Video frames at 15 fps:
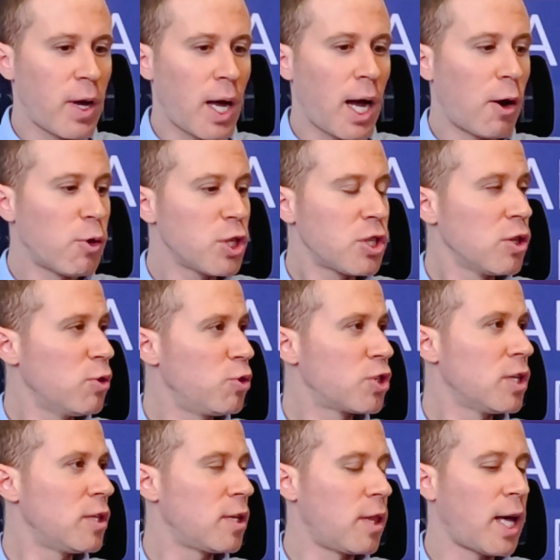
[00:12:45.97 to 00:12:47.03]
But our
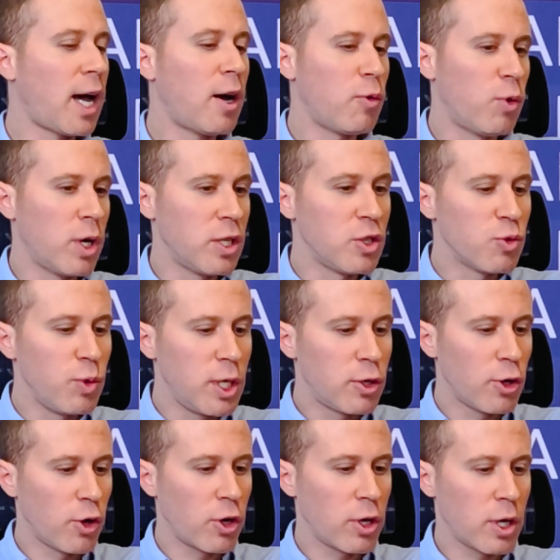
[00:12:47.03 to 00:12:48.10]
solution to that was
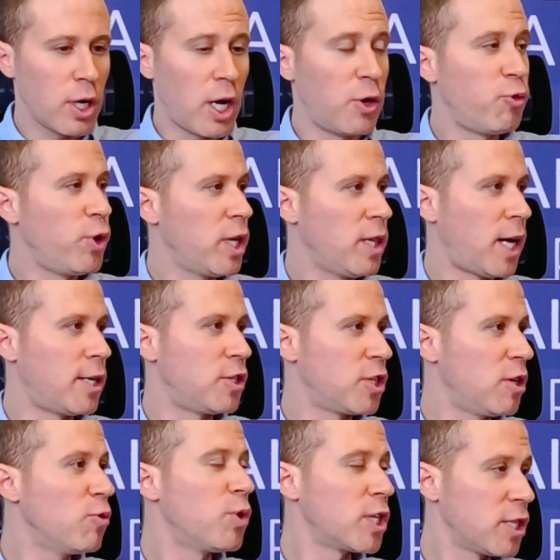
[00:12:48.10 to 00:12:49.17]
we took Unreal
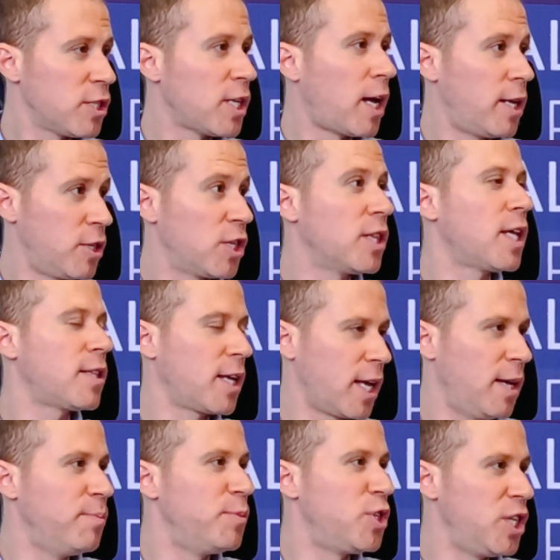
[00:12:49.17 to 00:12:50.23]
Engine, which is the engine
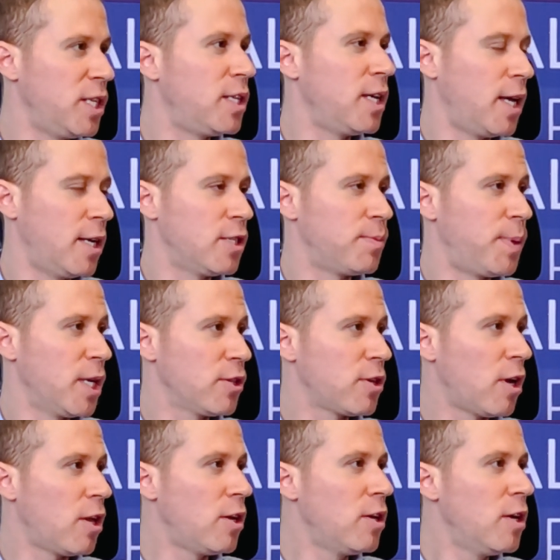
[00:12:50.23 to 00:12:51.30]
that the game GTA is
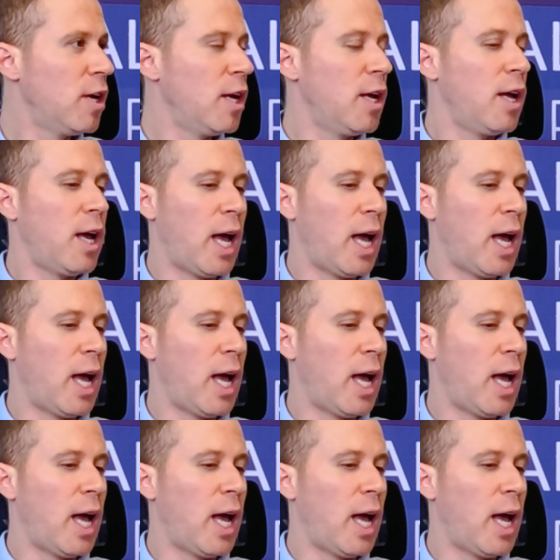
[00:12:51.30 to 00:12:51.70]
built on,